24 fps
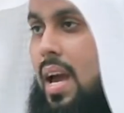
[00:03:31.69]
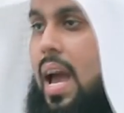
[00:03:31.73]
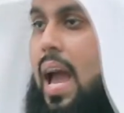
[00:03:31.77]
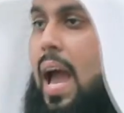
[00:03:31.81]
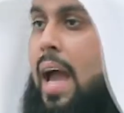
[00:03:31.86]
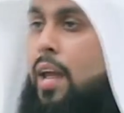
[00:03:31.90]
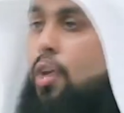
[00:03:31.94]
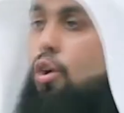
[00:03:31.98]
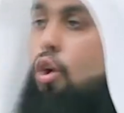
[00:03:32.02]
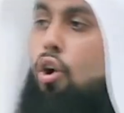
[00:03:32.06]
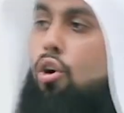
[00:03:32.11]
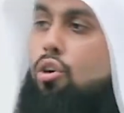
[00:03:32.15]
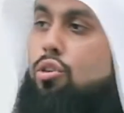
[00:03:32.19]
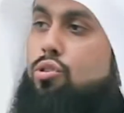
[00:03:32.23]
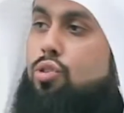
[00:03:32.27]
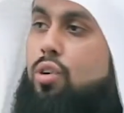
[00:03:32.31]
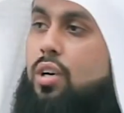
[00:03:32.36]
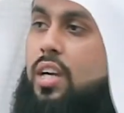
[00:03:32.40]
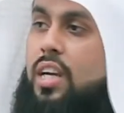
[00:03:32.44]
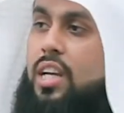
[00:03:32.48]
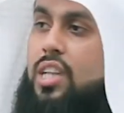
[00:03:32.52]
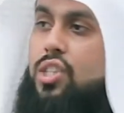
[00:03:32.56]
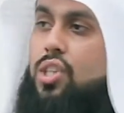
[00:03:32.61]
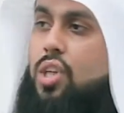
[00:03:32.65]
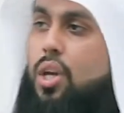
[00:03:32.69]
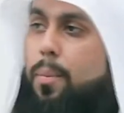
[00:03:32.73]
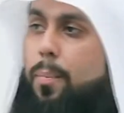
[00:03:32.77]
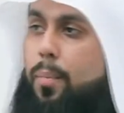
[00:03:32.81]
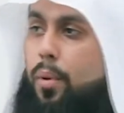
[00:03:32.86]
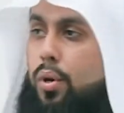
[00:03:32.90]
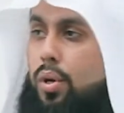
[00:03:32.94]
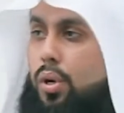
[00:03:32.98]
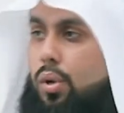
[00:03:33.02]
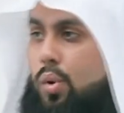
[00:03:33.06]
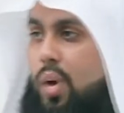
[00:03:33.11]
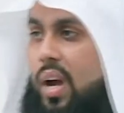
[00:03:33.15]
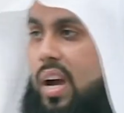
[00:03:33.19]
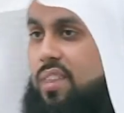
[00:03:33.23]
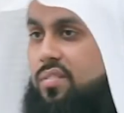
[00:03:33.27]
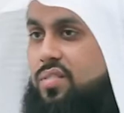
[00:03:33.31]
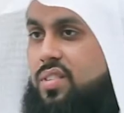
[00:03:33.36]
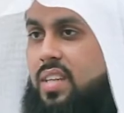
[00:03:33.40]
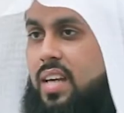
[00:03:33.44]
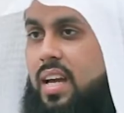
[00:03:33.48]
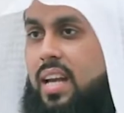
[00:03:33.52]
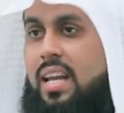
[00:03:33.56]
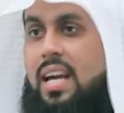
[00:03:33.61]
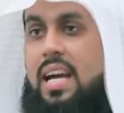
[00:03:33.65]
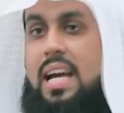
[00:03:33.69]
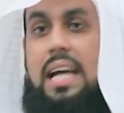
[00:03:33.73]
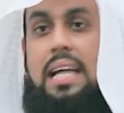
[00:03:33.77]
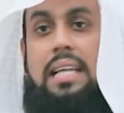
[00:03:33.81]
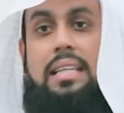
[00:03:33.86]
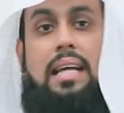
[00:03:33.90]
And also he is reported to have said